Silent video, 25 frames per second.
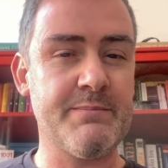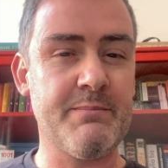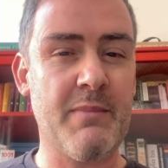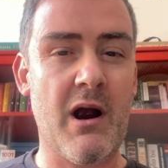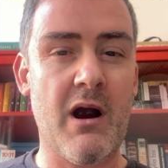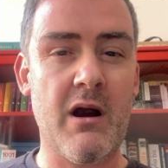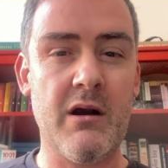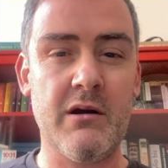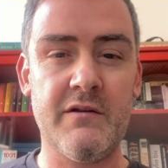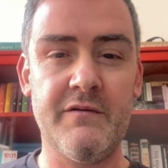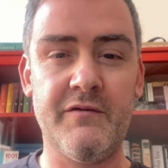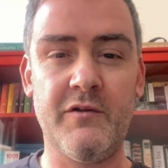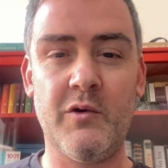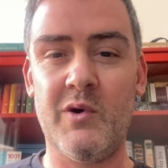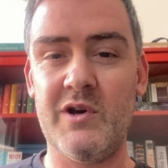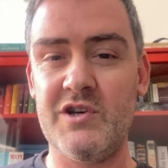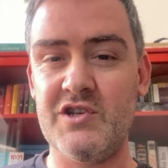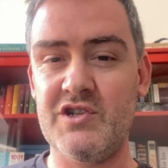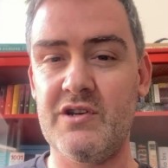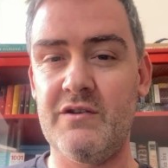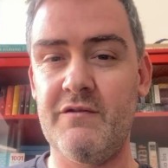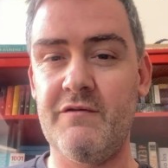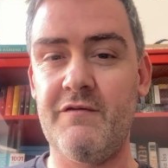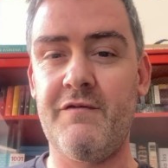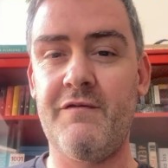part of
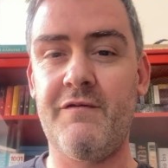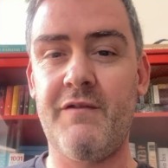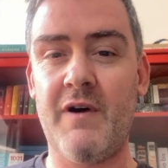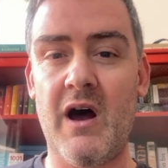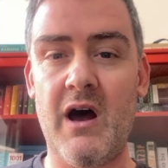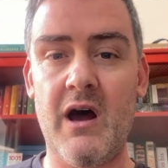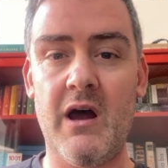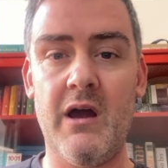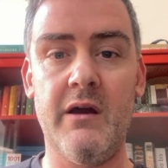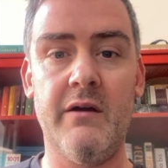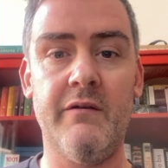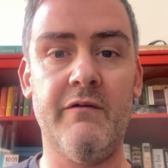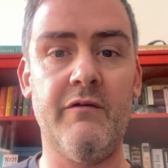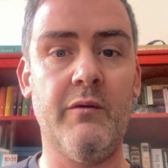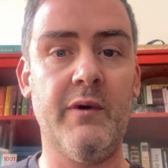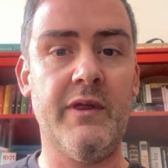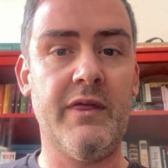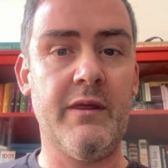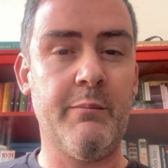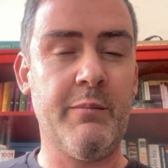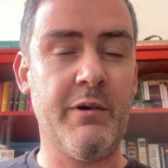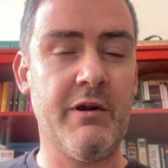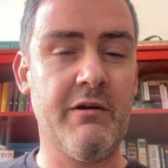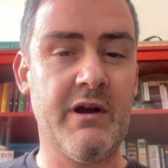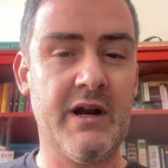question 5 with
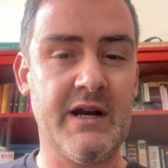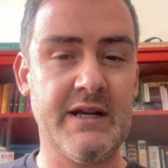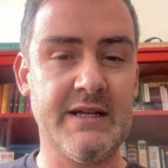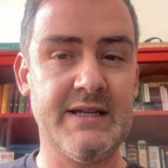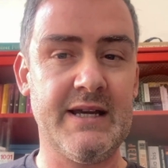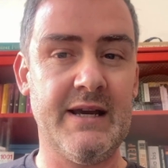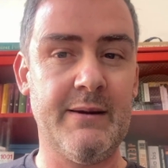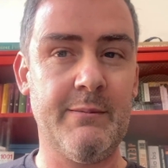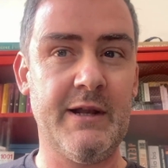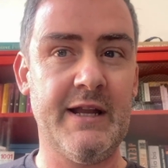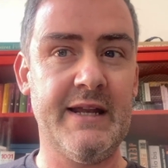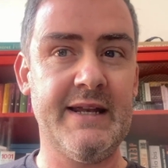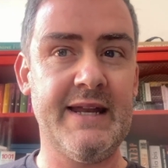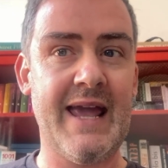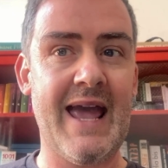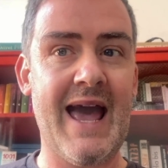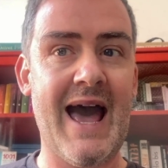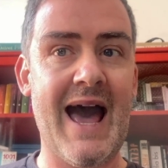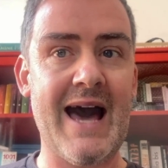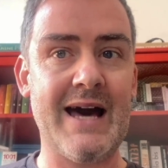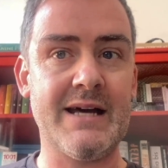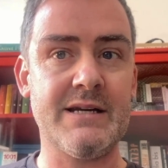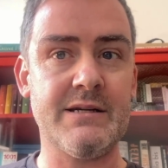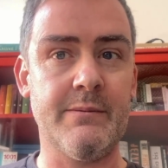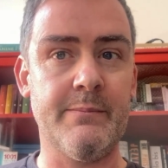the periodic table and the
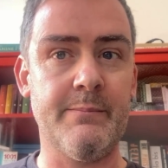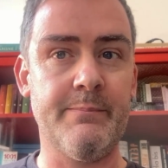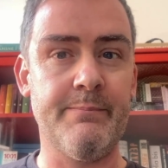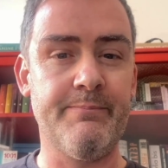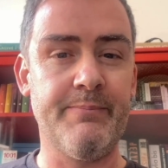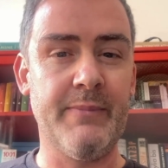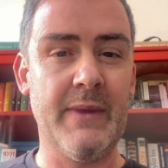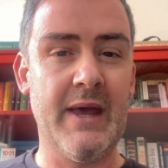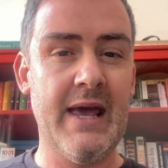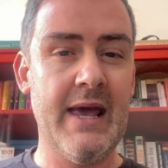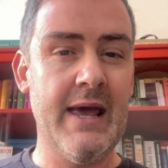atom.